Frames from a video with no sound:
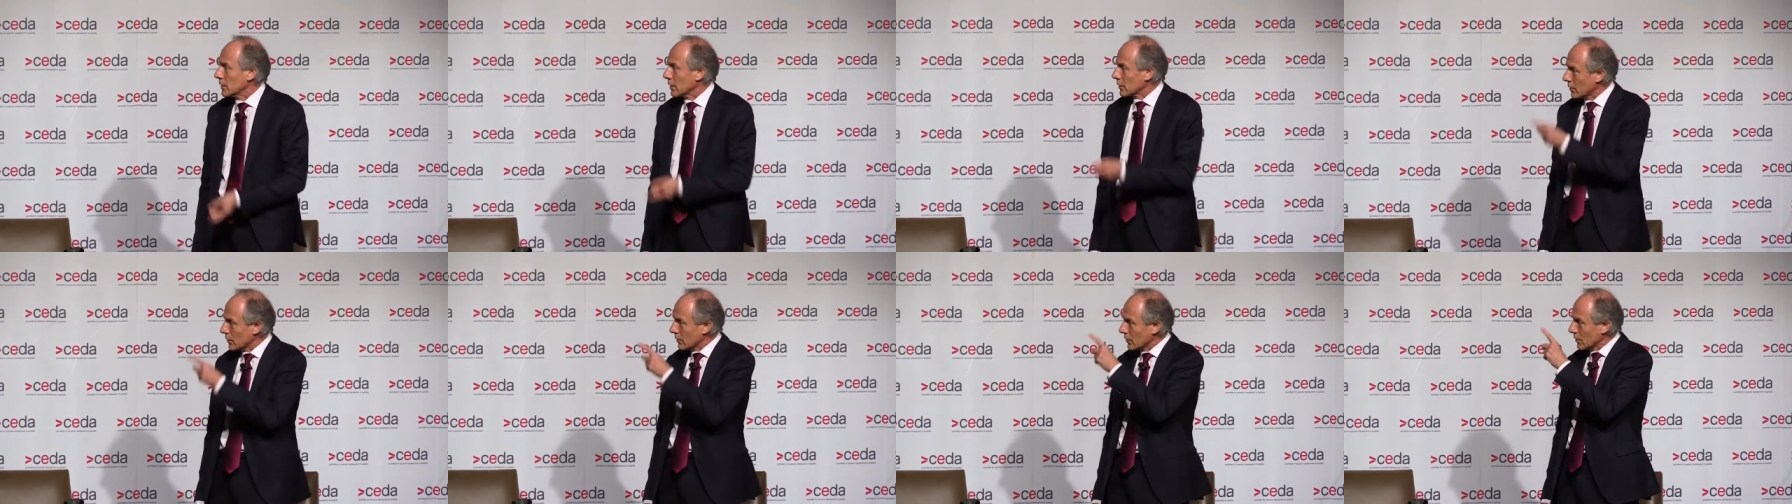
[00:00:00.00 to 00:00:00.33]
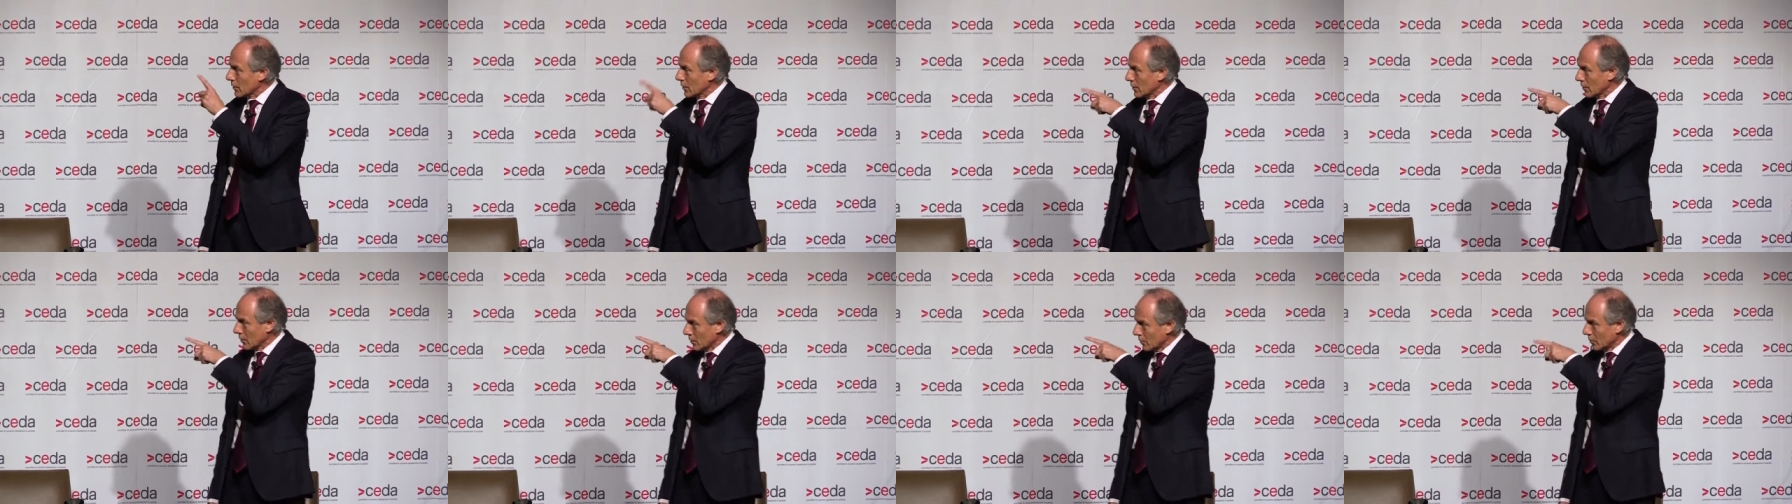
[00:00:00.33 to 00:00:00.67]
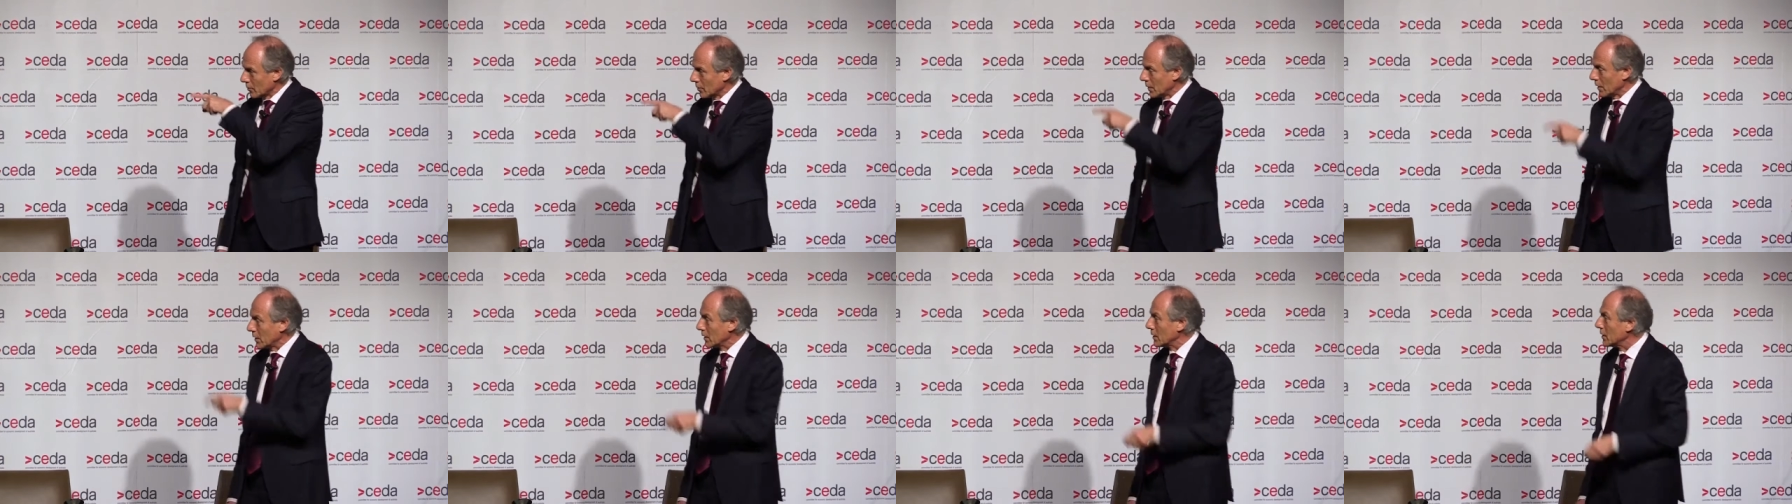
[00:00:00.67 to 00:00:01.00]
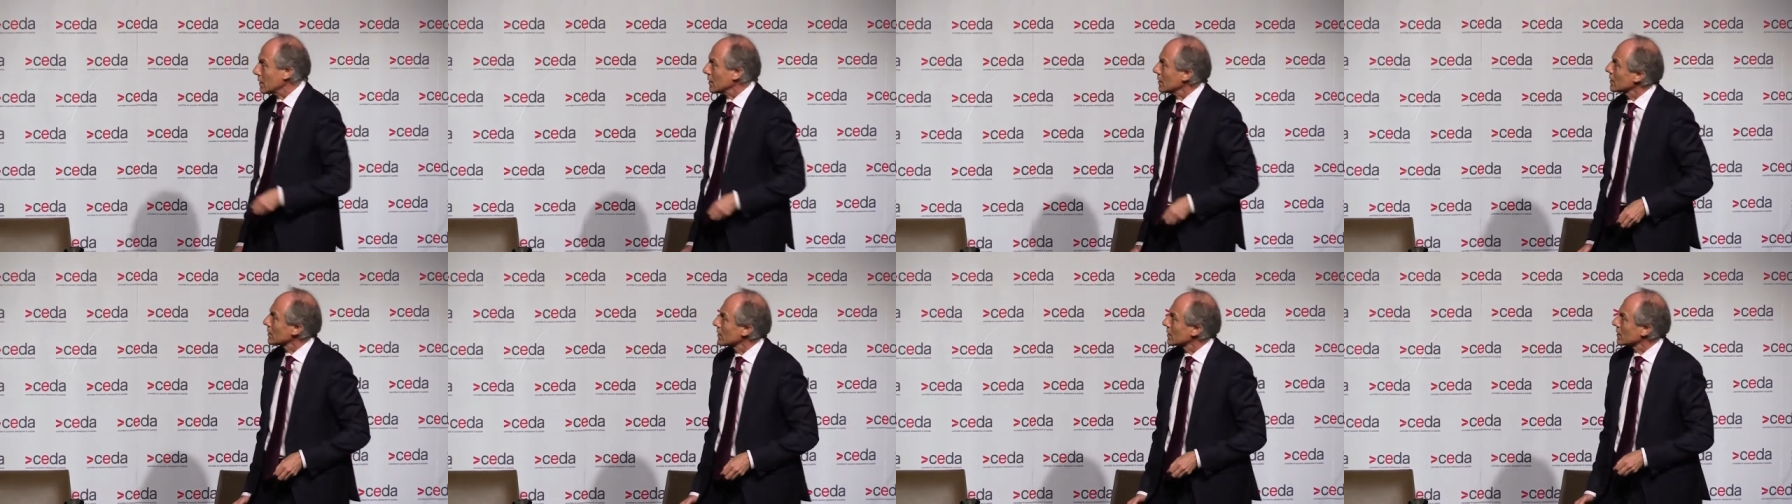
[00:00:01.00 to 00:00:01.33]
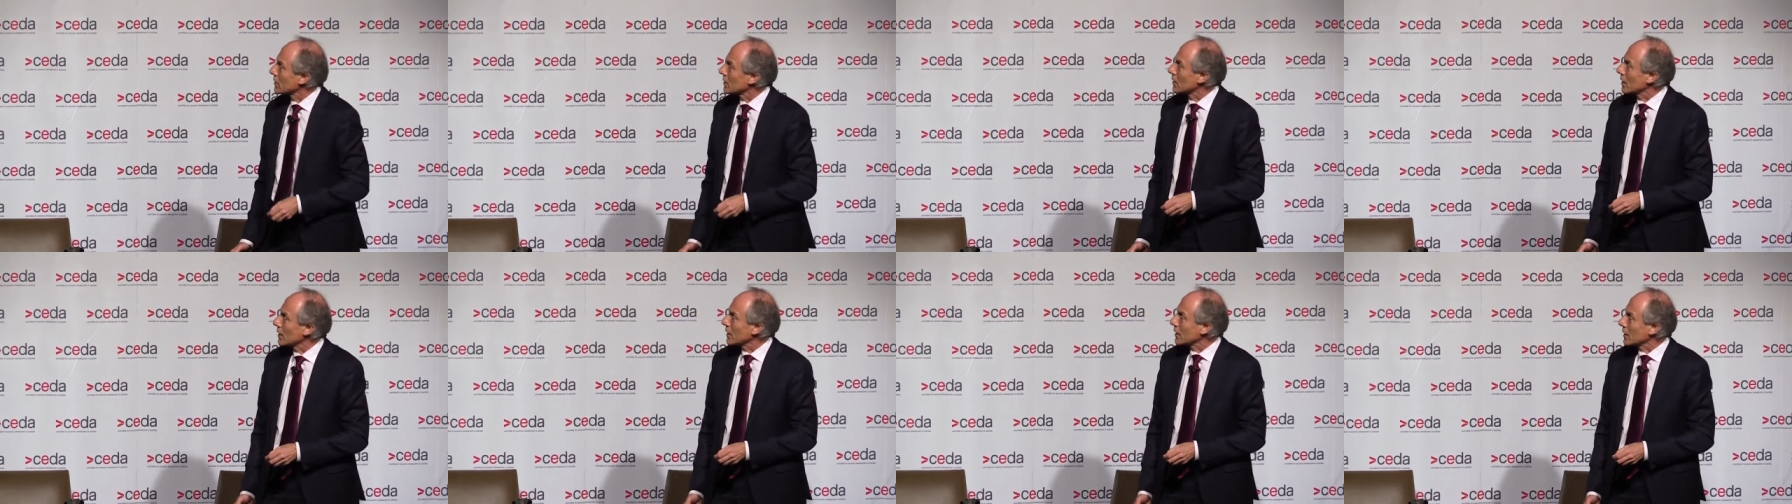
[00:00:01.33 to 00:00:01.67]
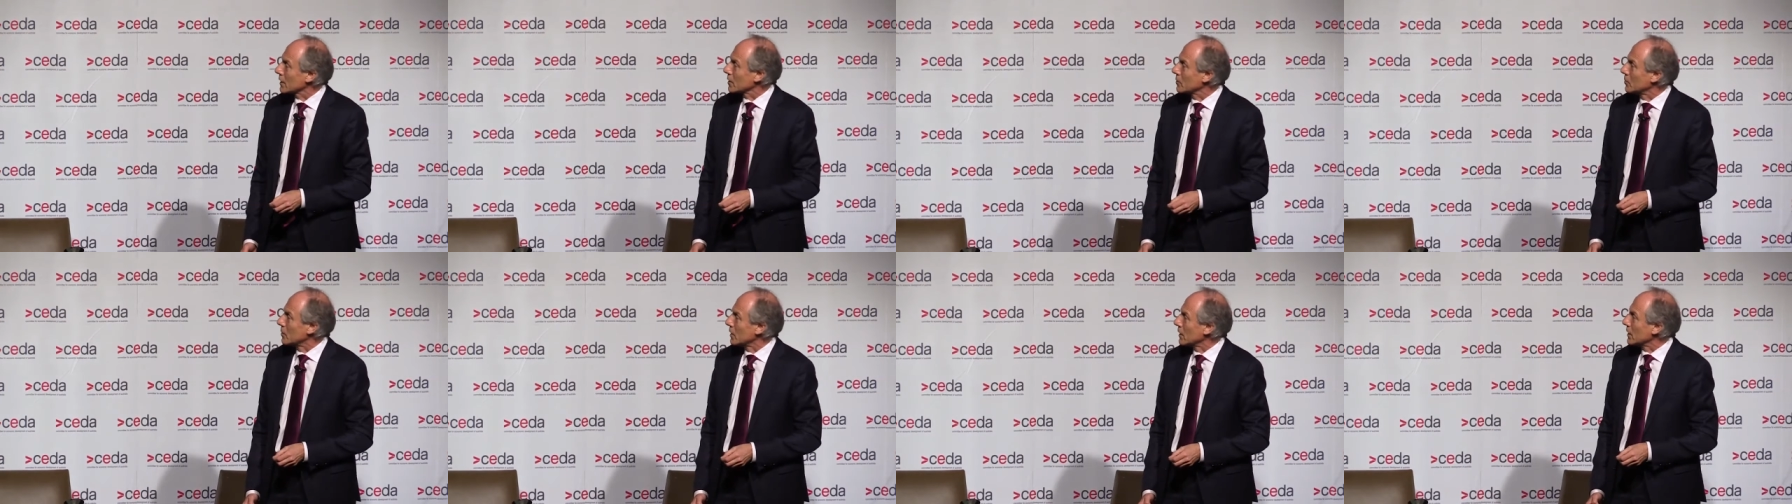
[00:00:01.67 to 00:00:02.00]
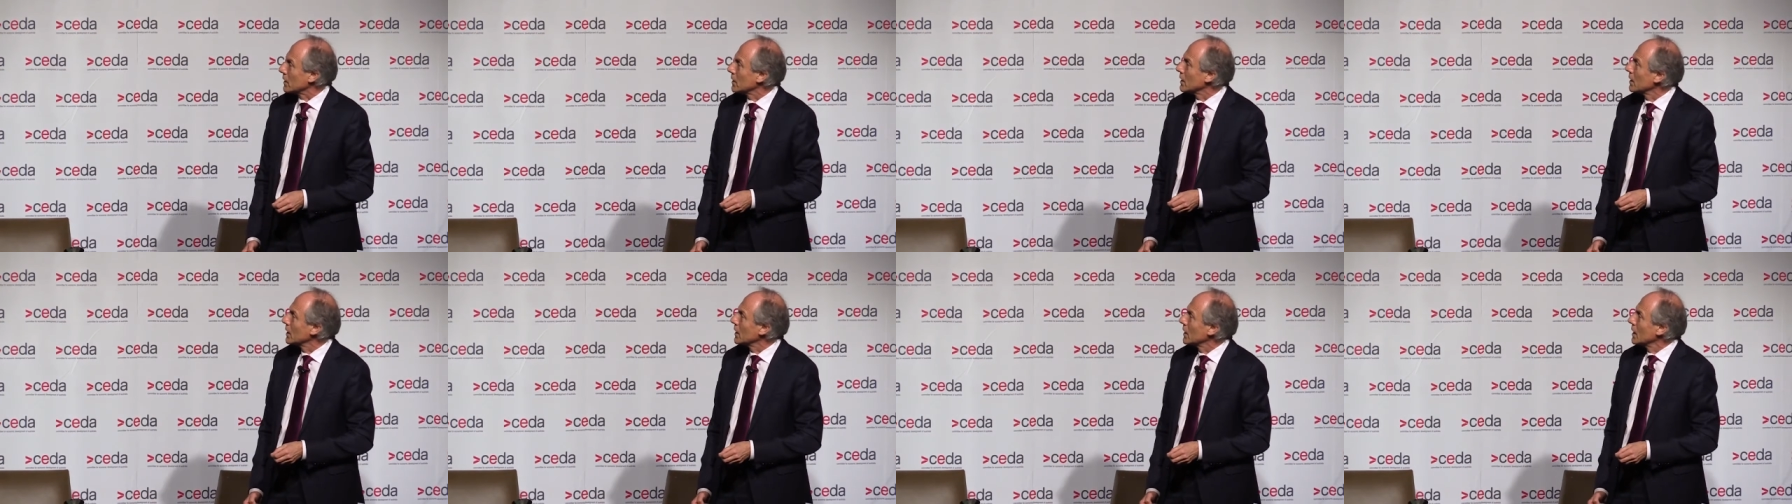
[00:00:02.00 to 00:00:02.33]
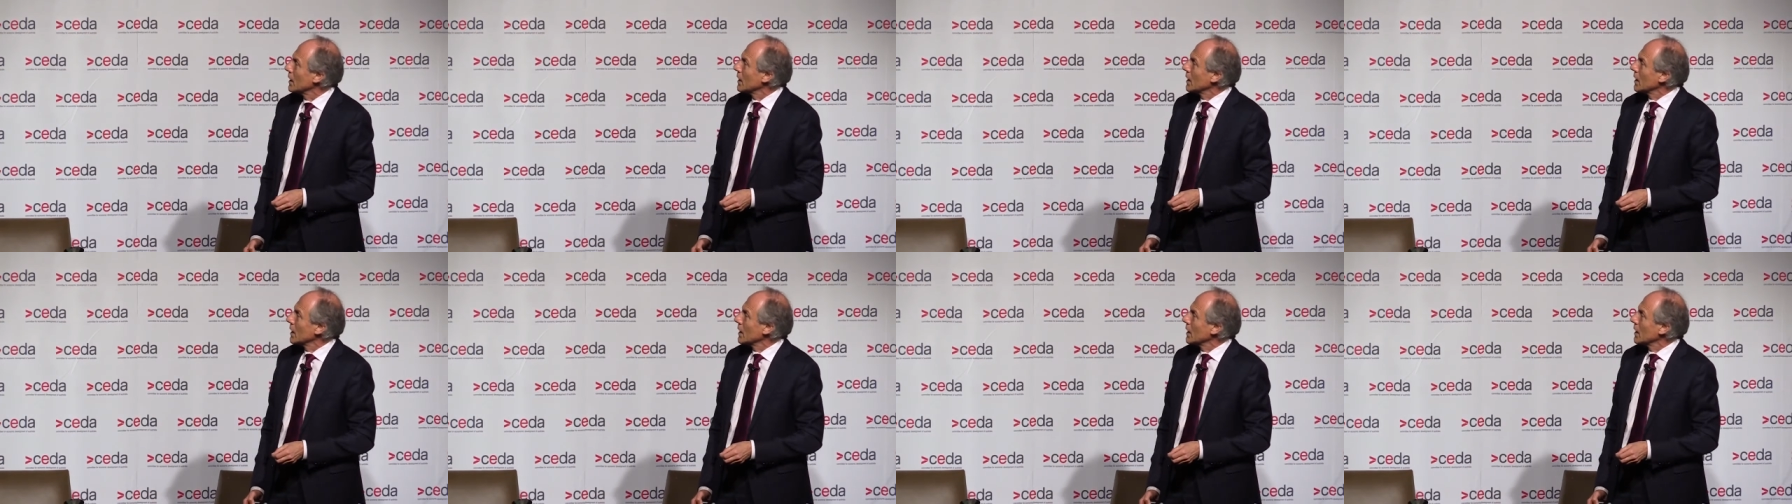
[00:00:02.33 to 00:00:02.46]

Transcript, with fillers: That's me lying in bed.